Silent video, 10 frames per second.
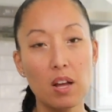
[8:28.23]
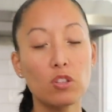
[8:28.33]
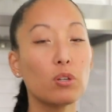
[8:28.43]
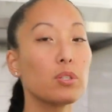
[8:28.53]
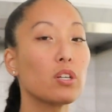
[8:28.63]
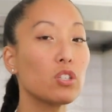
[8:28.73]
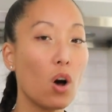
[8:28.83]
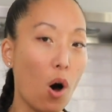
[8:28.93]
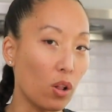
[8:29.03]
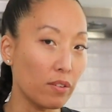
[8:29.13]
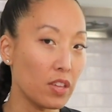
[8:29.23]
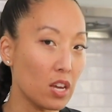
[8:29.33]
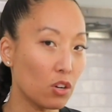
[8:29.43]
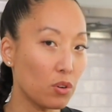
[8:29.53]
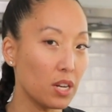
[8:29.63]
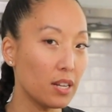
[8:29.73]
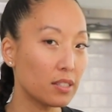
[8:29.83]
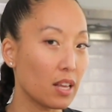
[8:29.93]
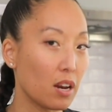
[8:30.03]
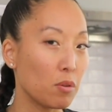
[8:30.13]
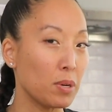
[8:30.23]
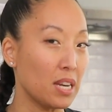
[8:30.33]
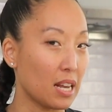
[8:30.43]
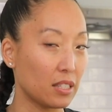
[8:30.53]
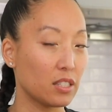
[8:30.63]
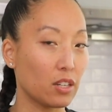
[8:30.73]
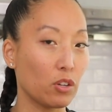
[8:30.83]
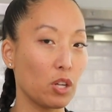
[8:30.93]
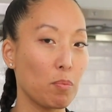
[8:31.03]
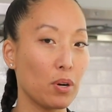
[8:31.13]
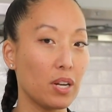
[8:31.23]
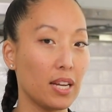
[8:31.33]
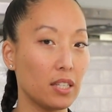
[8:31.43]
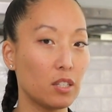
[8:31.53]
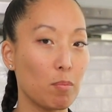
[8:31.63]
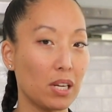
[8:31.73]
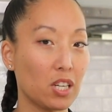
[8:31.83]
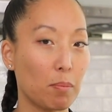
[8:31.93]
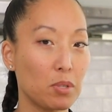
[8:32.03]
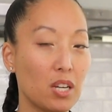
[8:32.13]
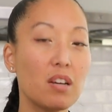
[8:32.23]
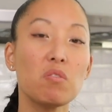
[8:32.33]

Those aren't all of the ingredients that I would necessarily put into my japchae.